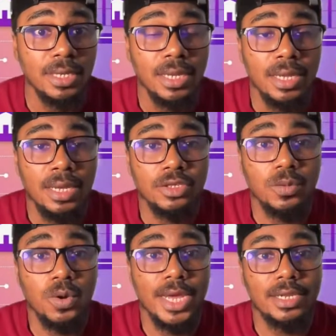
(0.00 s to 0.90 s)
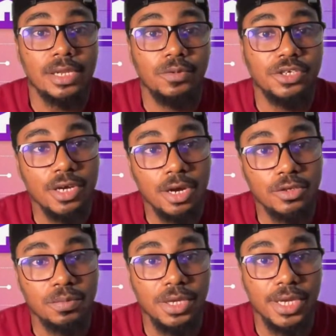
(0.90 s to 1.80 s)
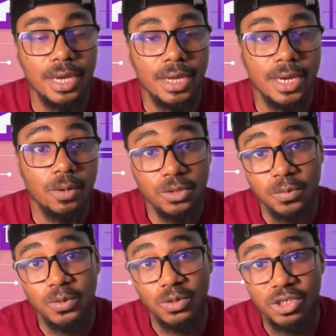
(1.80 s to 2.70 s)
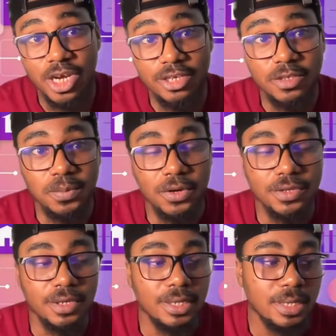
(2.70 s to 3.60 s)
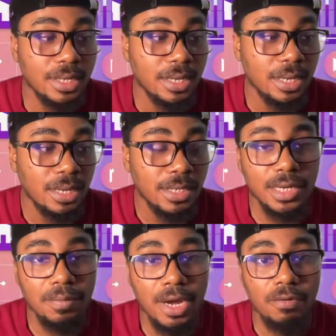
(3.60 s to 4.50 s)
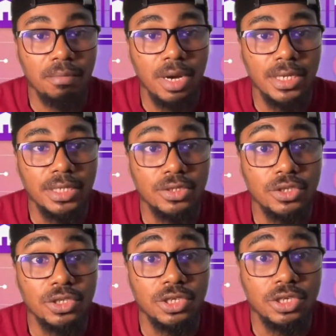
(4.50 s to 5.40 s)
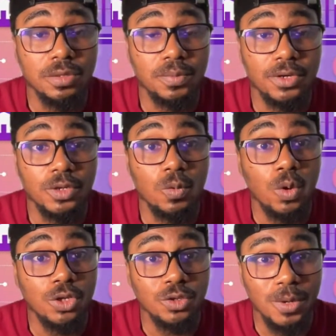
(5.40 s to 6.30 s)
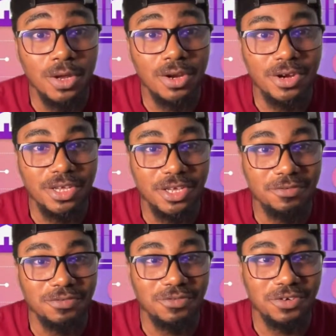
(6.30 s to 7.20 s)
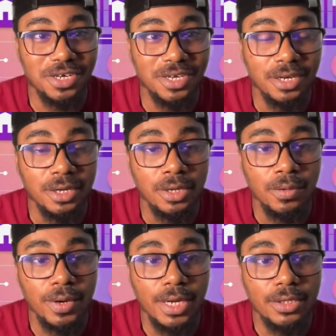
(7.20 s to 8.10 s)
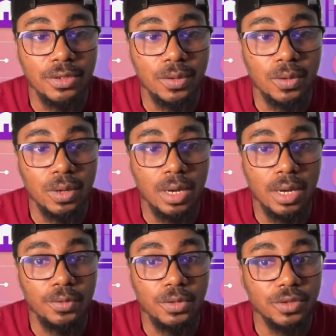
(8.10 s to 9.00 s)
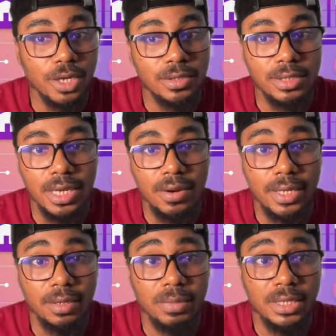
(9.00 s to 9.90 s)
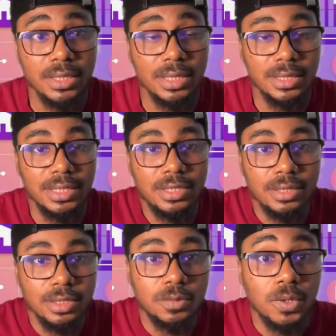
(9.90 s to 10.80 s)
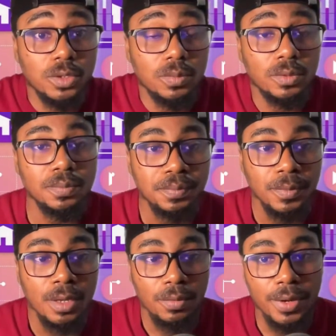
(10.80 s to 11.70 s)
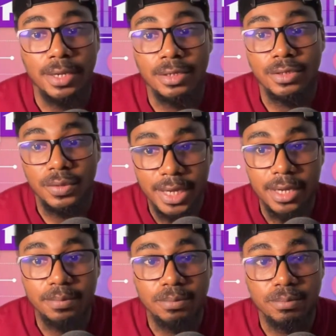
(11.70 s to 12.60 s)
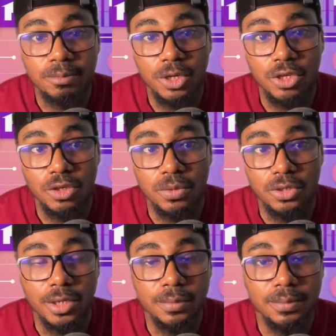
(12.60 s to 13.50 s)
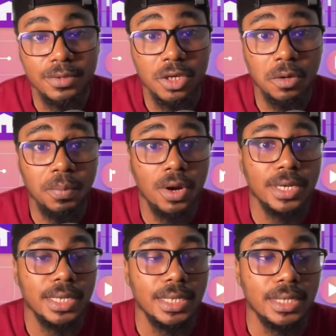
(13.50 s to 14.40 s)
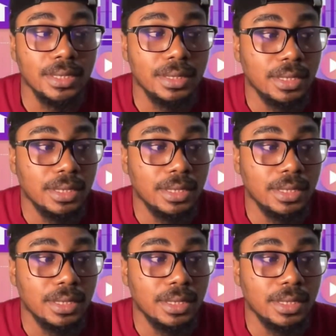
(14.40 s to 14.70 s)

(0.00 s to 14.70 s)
someone actually reached out to me and I was supposed to charge the person a certain amount of money to teach the person what you're about learning here for free, right? So I will try to see how I can make this as detailed as possible, right? So yeah, create a YouTube channel. Second part is